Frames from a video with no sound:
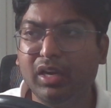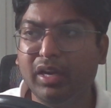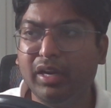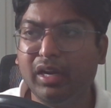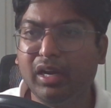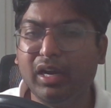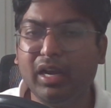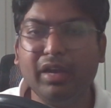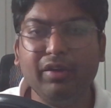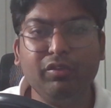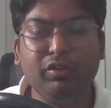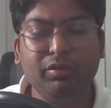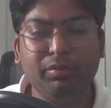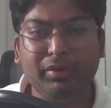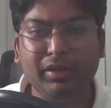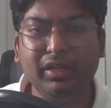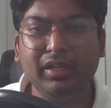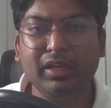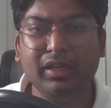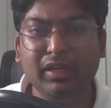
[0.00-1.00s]
I would be
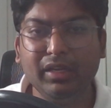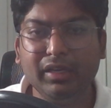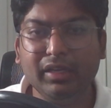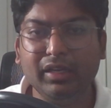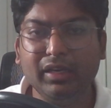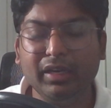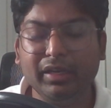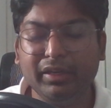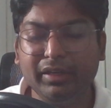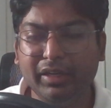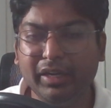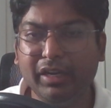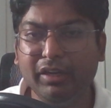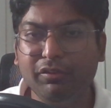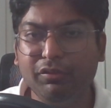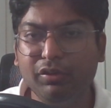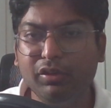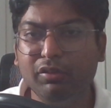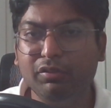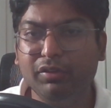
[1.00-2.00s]
really
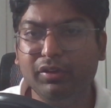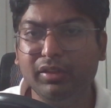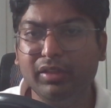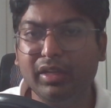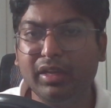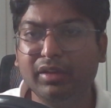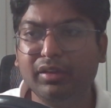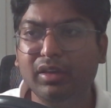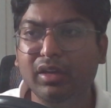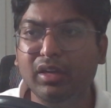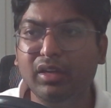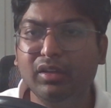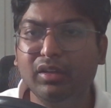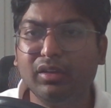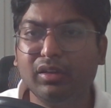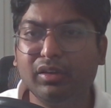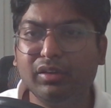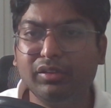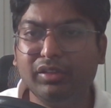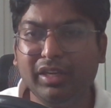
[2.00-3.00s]
grateful for that.
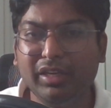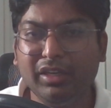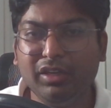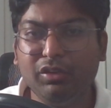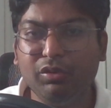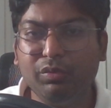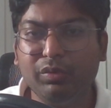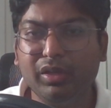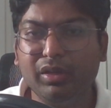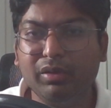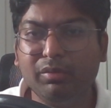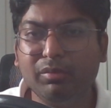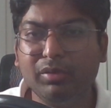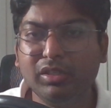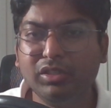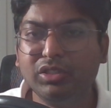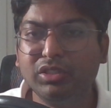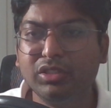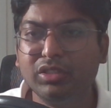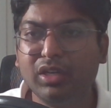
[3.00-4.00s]
Thank you very
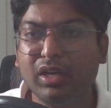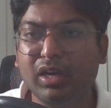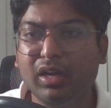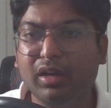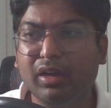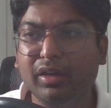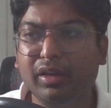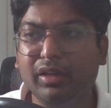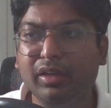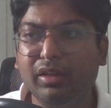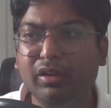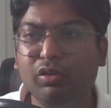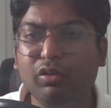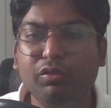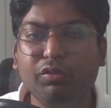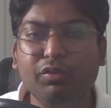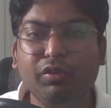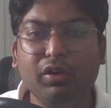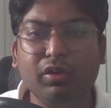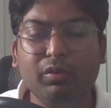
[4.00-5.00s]
much. I look
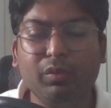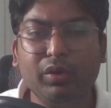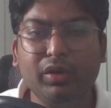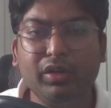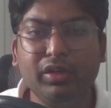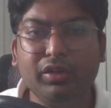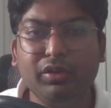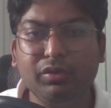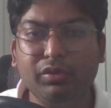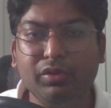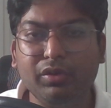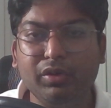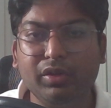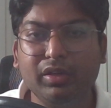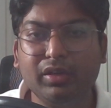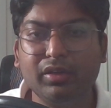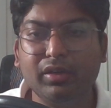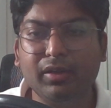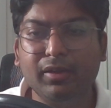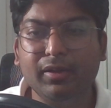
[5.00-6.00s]
forward to
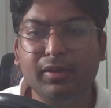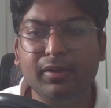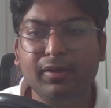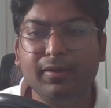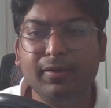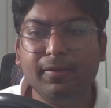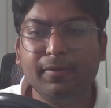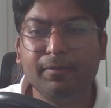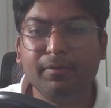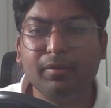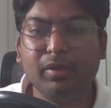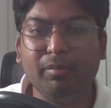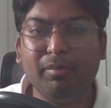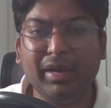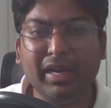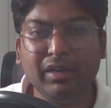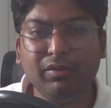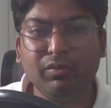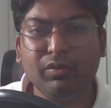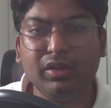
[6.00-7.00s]
your
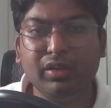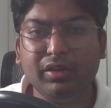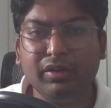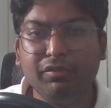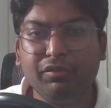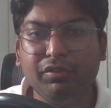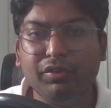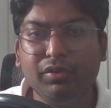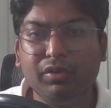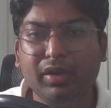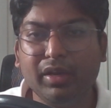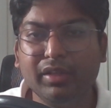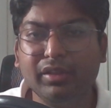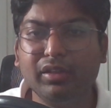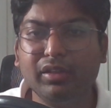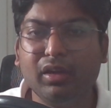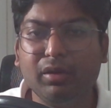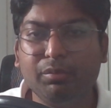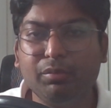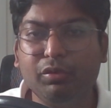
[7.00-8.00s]
manual review and
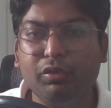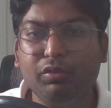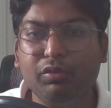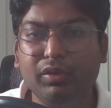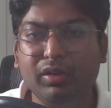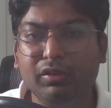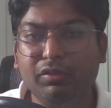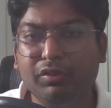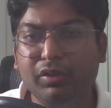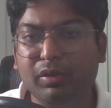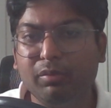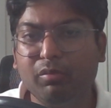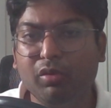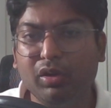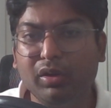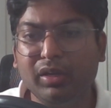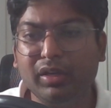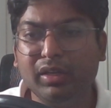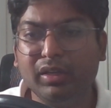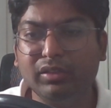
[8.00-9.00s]
the approval for
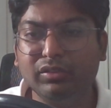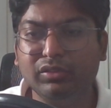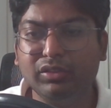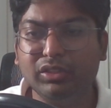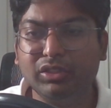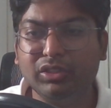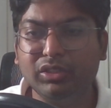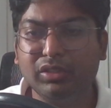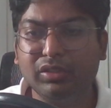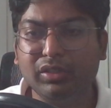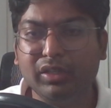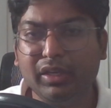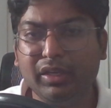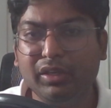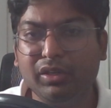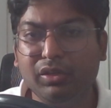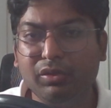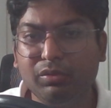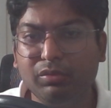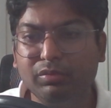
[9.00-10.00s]
monetization.
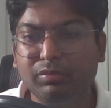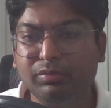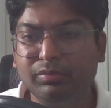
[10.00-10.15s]
Thank you.